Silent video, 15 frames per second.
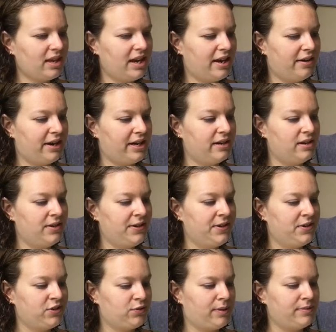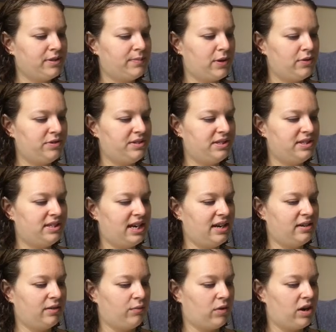Harry, so I'm supposed to stand
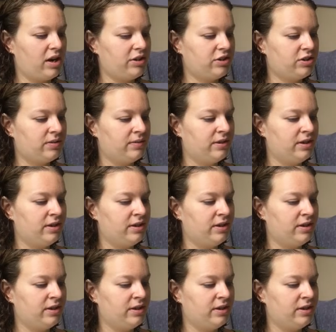and watch?